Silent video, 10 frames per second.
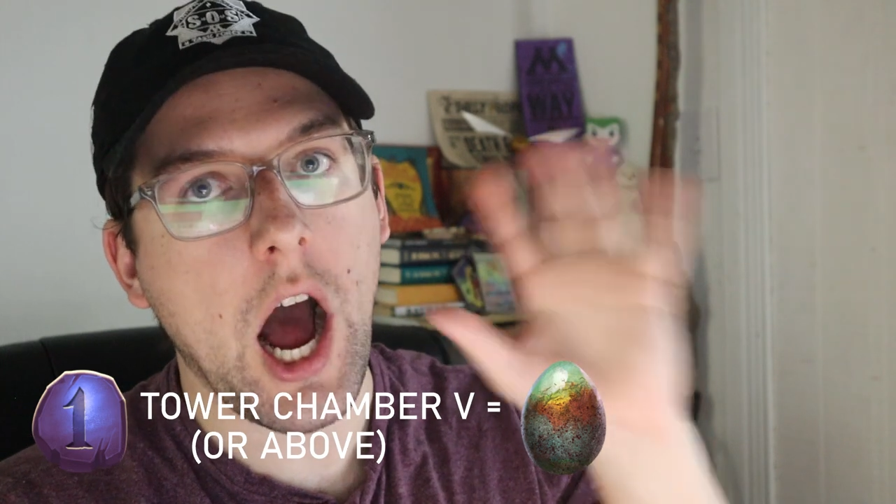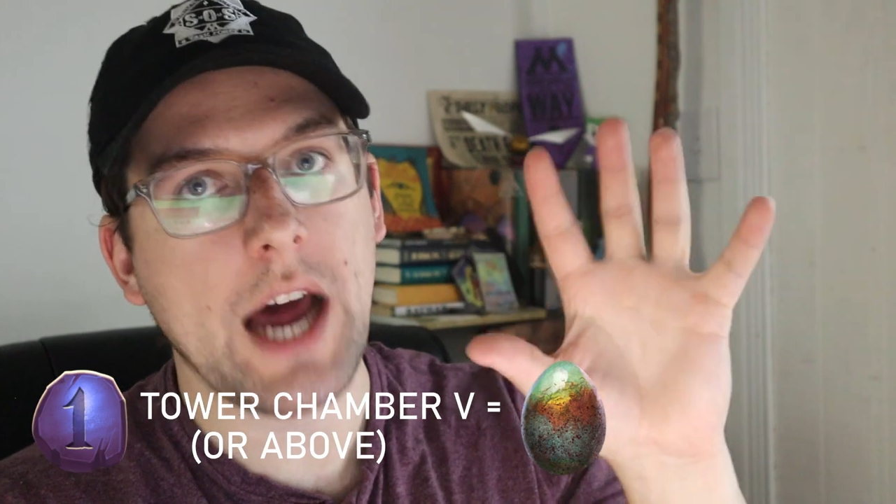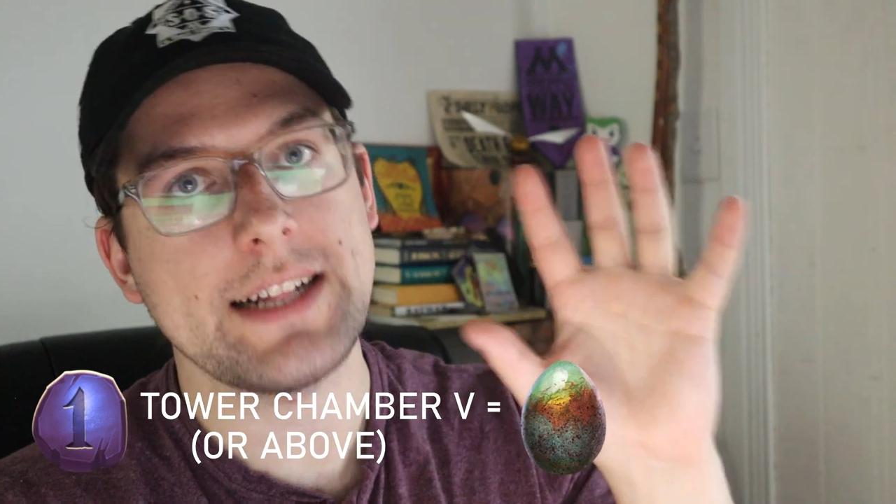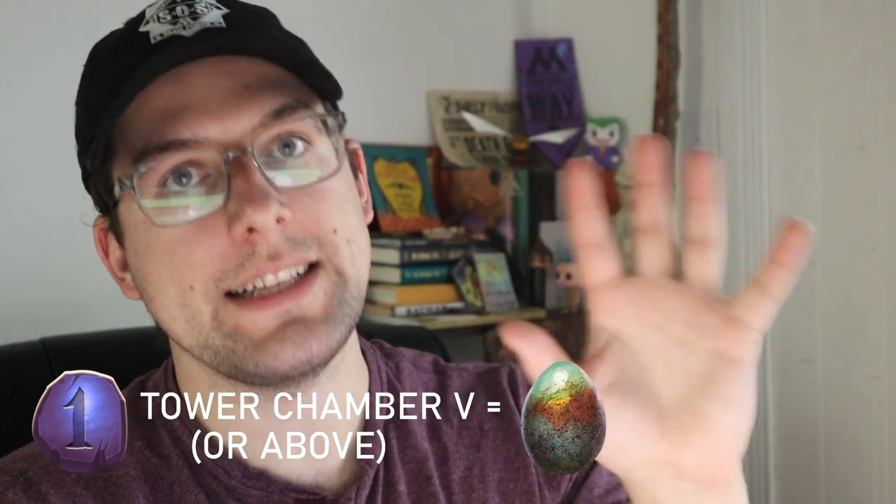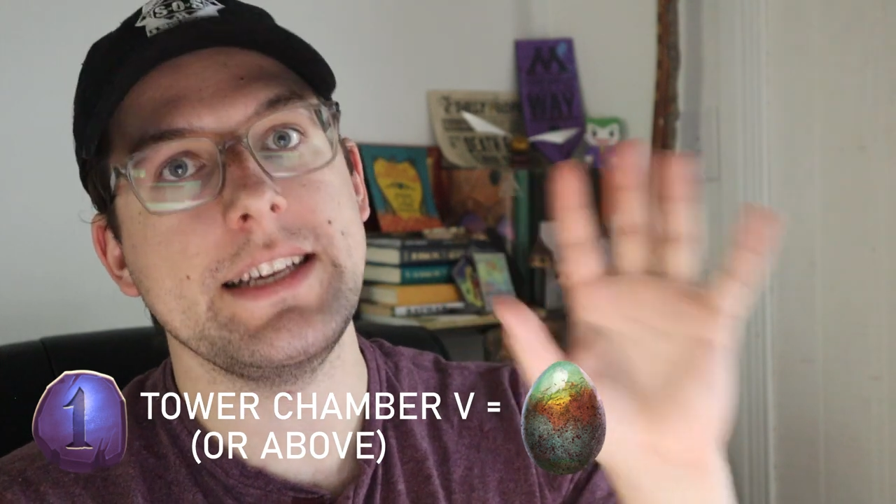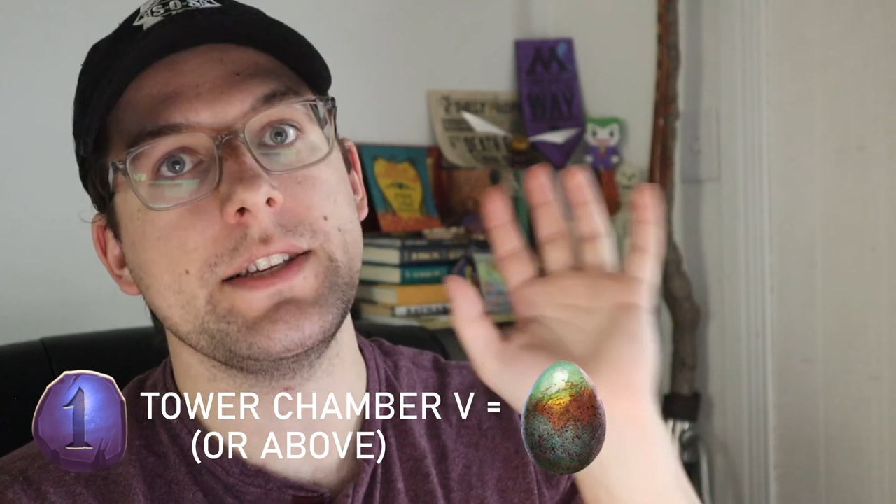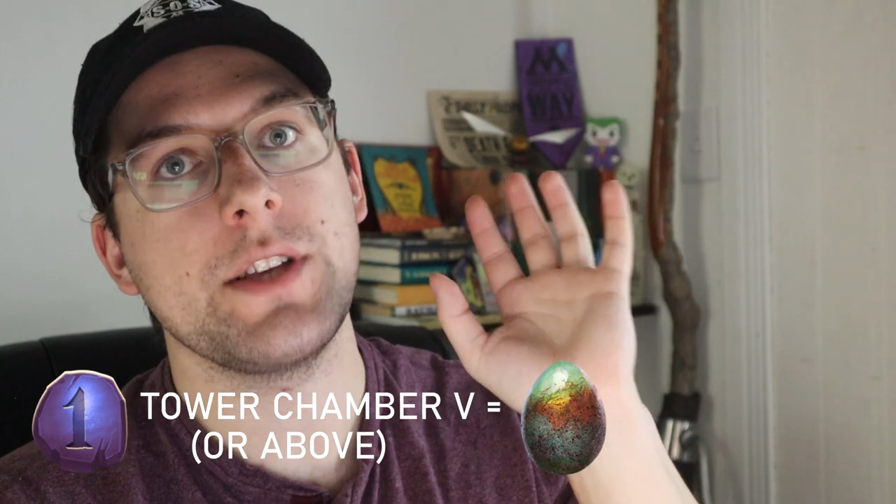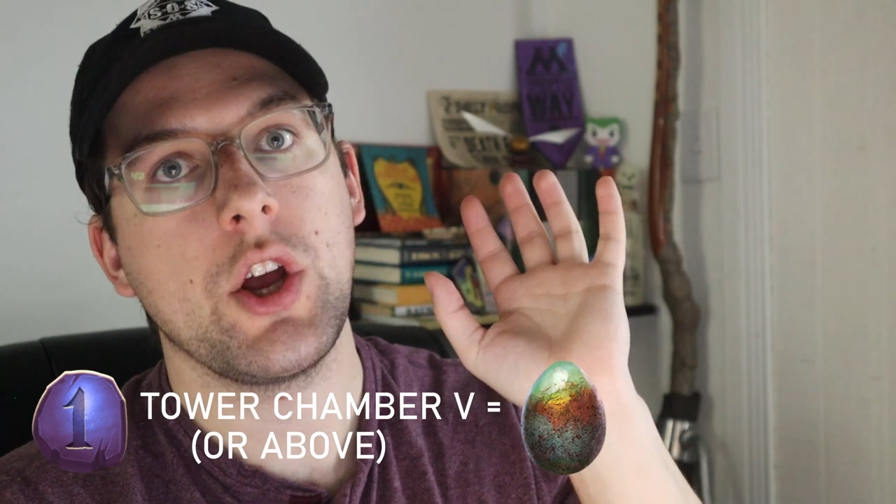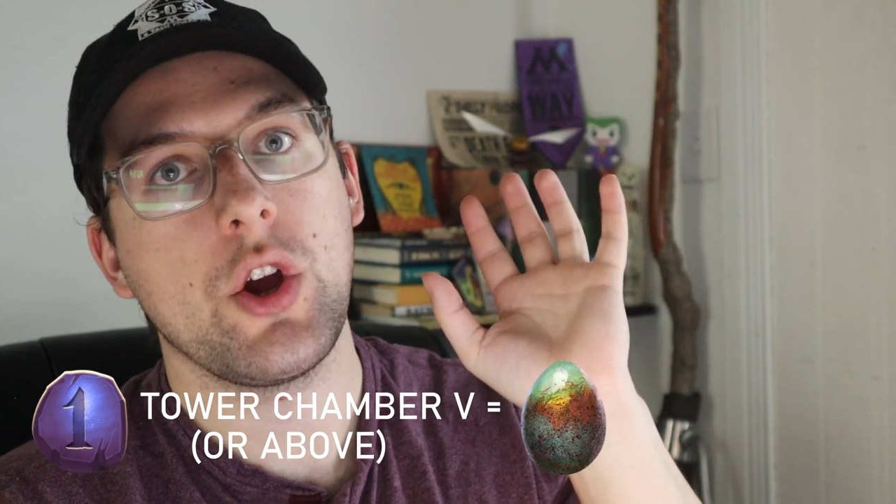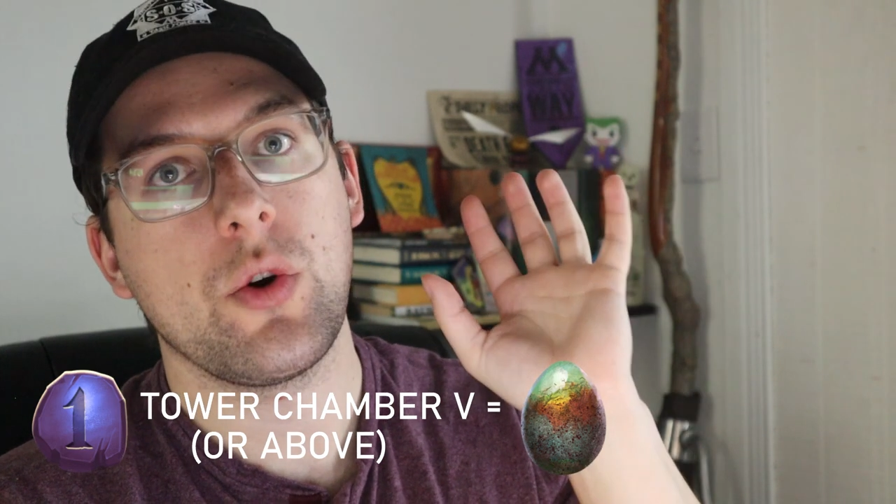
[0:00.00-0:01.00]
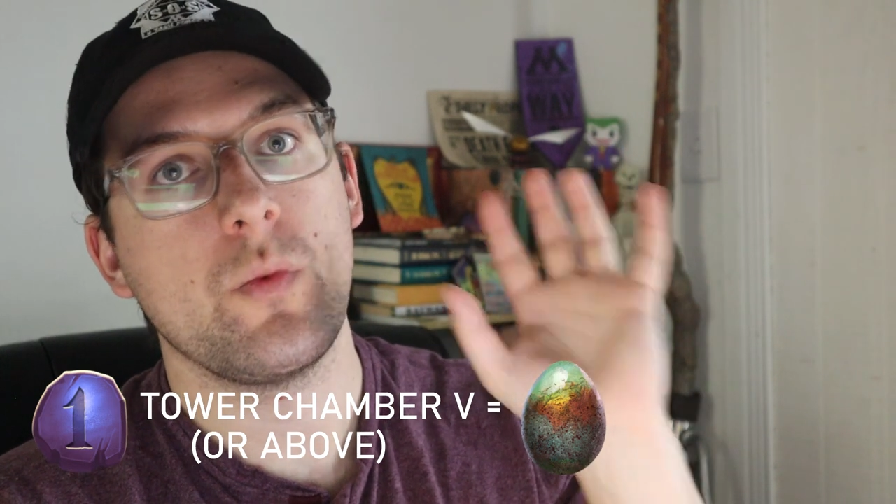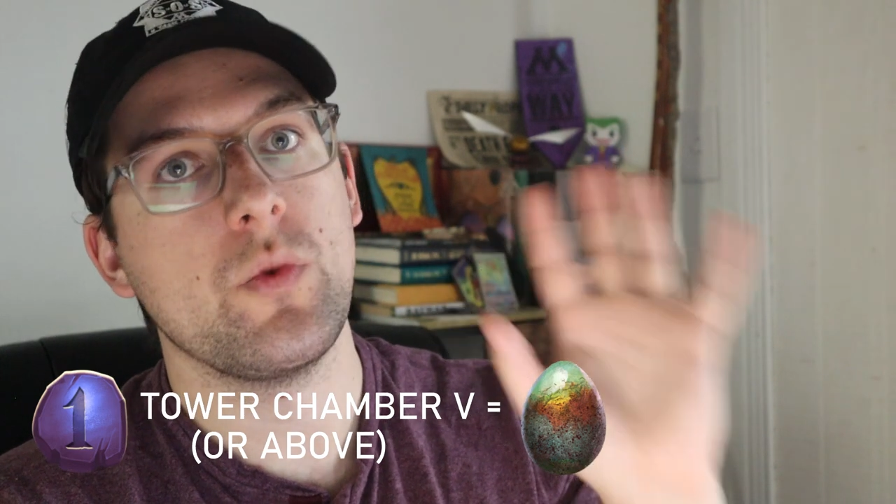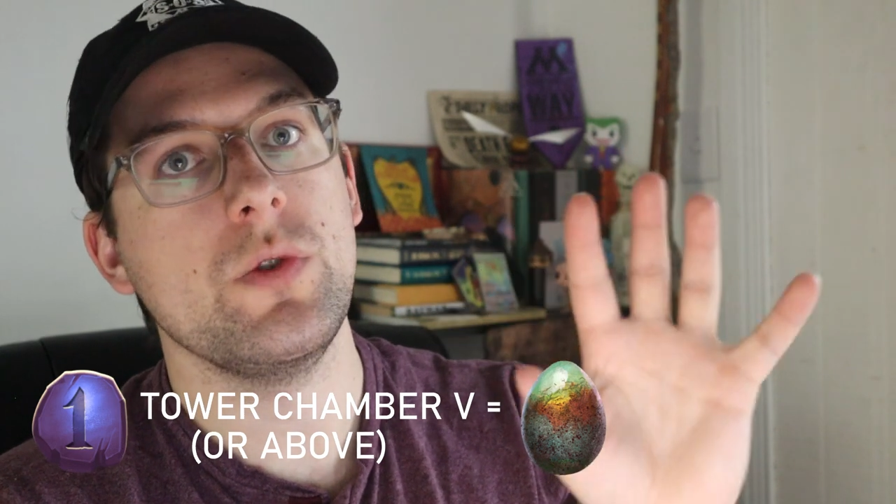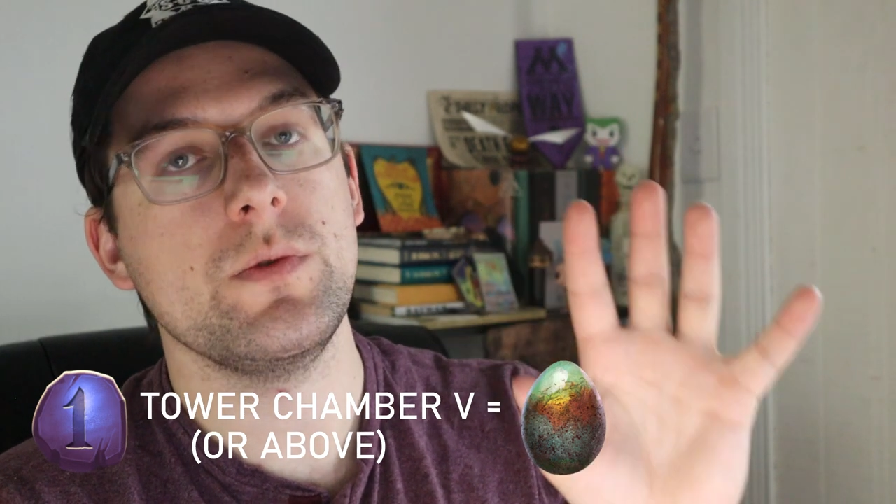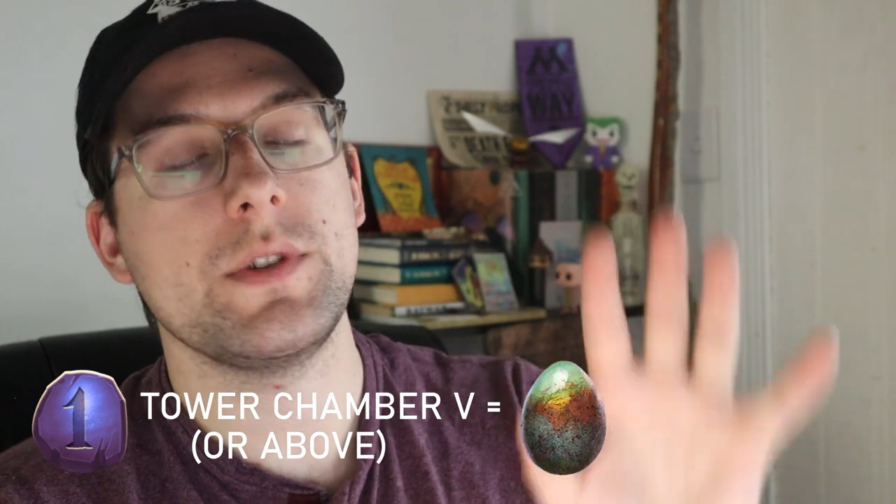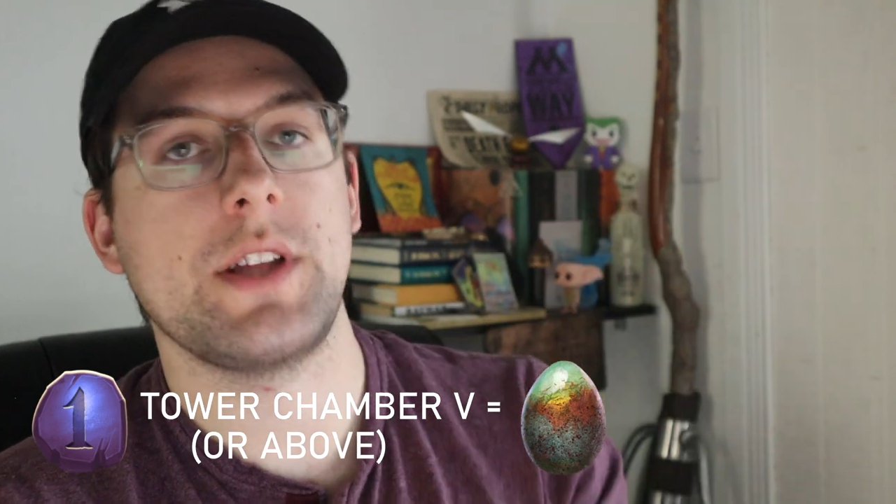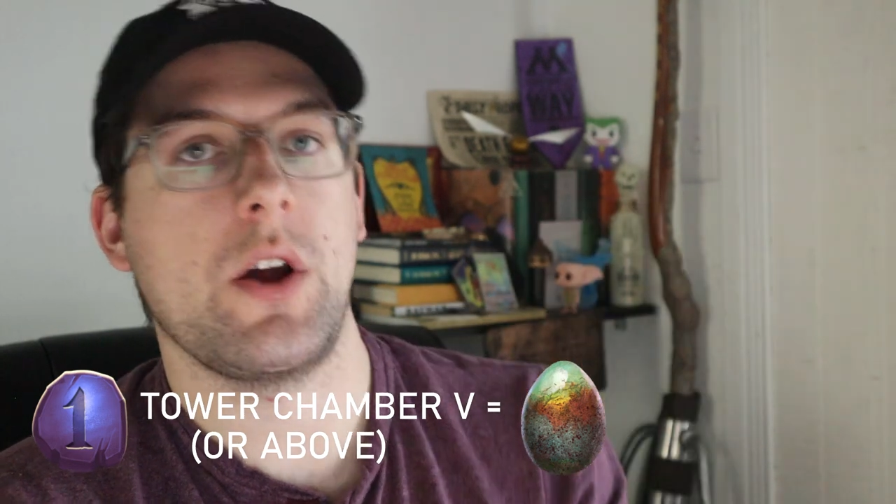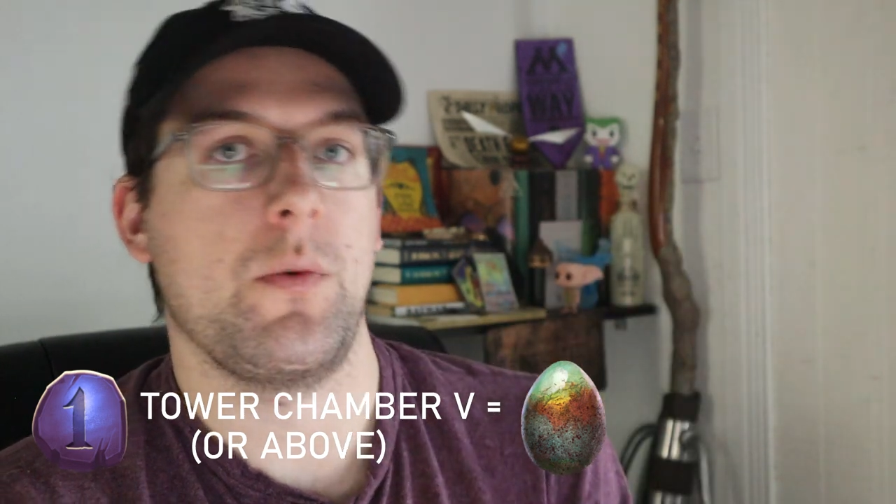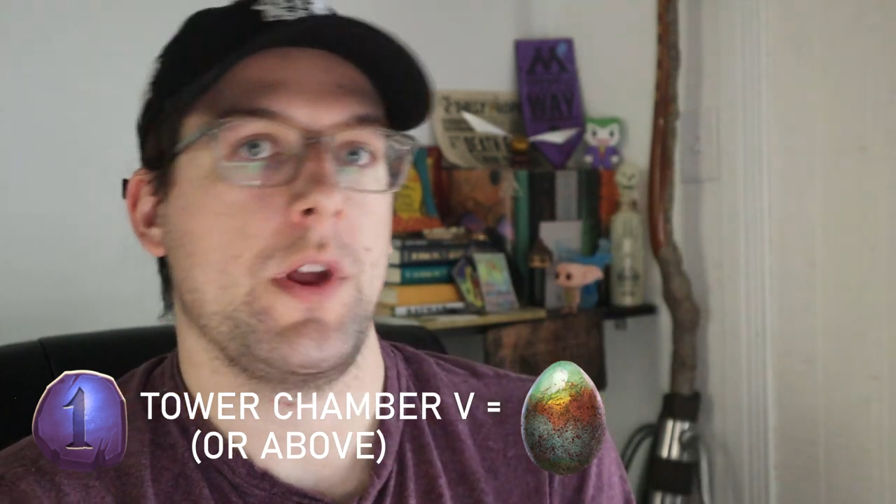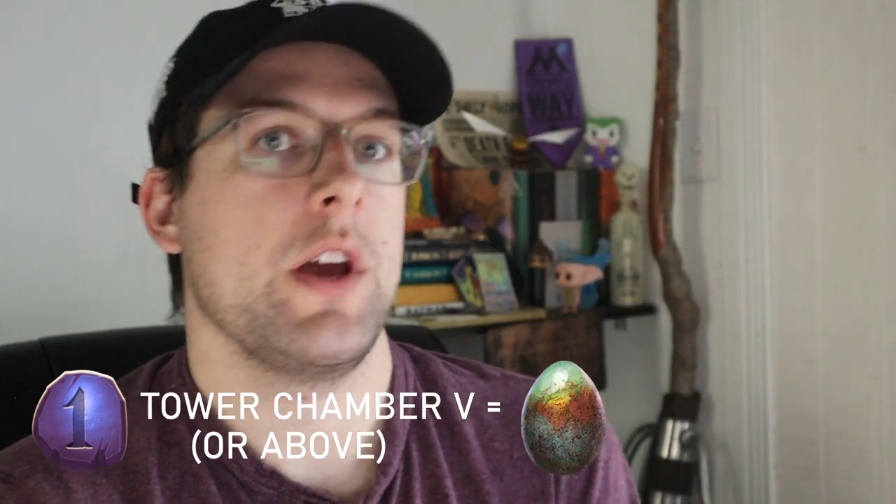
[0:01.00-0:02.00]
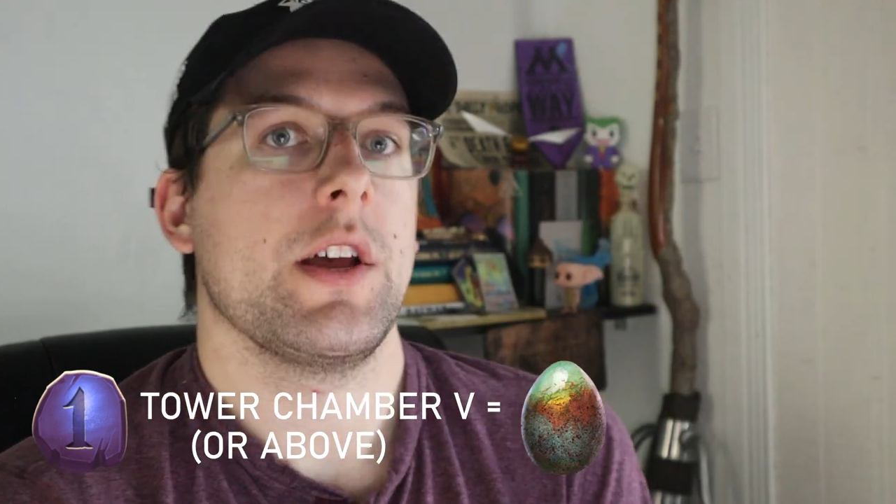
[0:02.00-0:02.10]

oddities runestone,